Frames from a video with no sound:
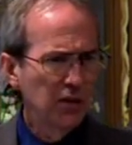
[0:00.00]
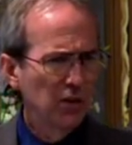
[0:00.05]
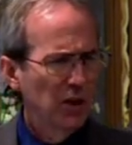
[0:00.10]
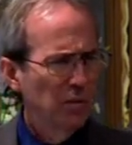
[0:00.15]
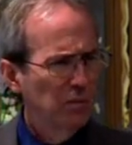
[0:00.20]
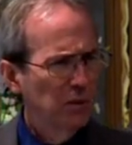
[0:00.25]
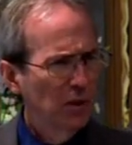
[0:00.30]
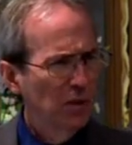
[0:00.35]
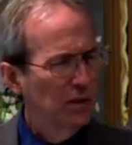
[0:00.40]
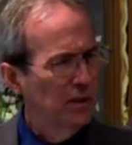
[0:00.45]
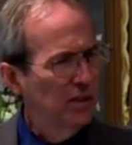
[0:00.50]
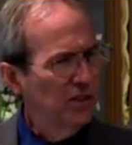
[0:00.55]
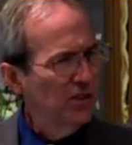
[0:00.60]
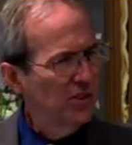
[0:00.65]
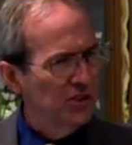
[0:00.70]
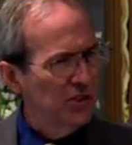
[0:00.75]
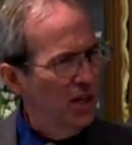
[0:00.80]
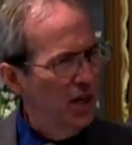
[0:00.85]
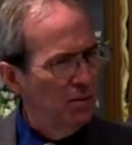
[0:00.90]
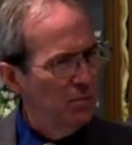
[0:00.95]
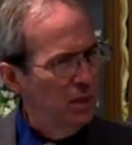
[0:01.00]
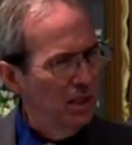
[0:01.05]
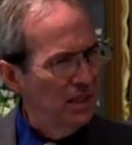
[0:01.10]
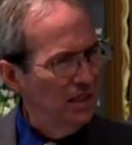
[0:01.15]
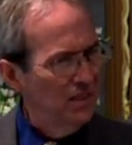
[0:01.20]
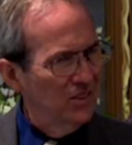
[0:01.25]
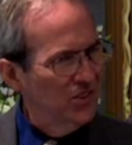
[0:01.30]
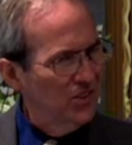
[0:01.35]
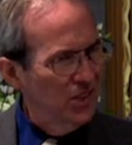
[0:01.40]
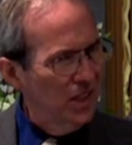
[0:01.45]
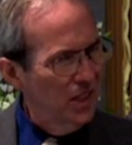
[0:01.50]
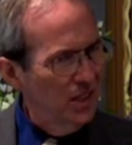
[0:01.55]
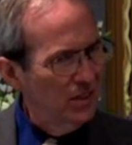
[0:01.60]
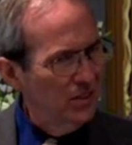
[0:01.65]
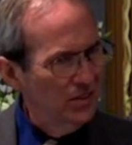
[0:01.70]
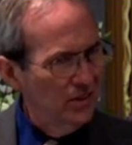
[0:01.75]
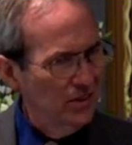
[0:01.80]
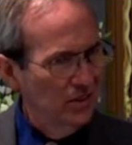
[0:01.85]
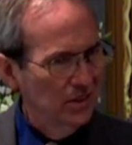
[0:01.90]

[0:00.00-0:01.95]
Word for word: I'm going, this is not making sense.